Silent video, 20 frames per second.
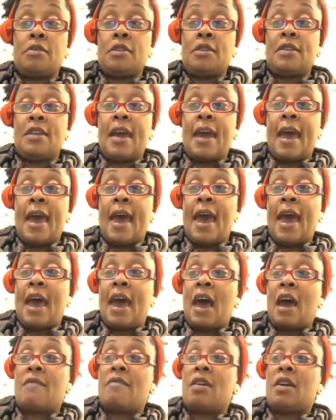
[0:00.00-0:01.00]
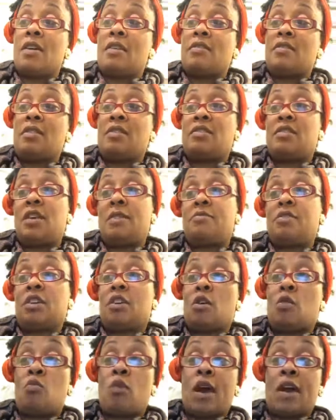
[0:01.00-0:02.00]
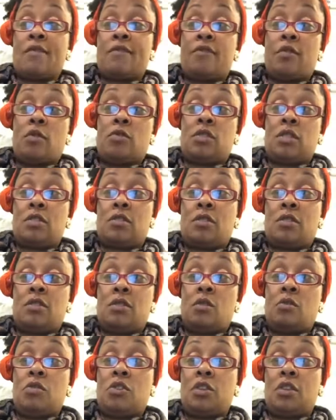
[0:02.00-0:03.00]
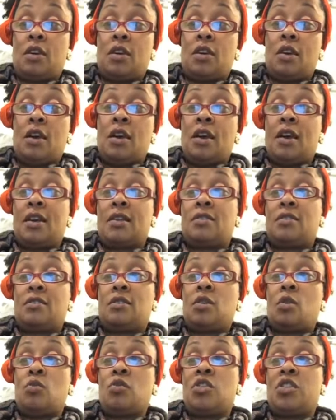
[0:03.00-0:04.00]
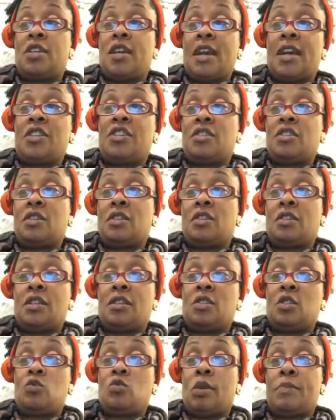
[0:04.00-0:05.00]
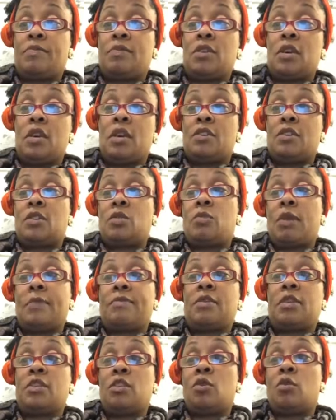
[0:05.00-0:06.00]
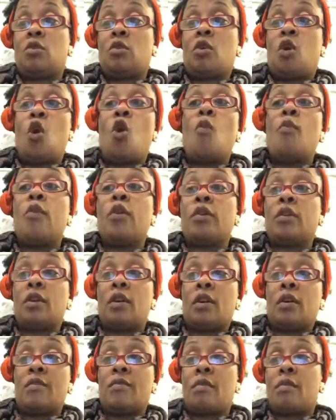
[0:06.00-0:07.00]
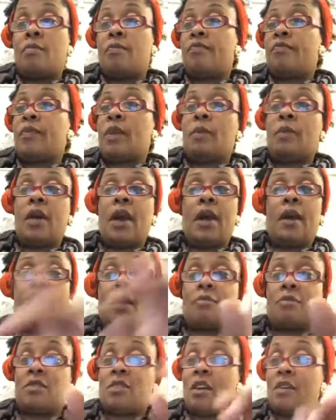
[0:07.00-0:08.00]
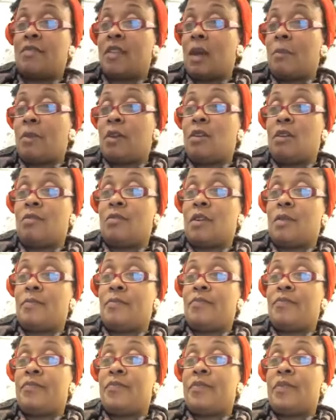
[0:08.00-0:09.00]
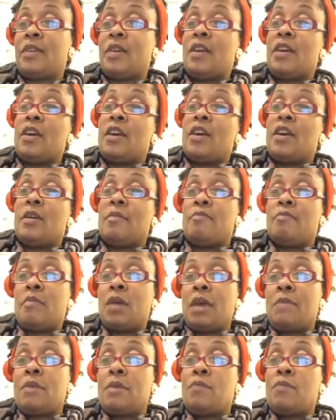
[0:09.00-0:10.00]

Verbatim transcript: to have. The subject of white folks is associationally swift. swept into it, Obert. Okay, I'm starting that one over. Maybe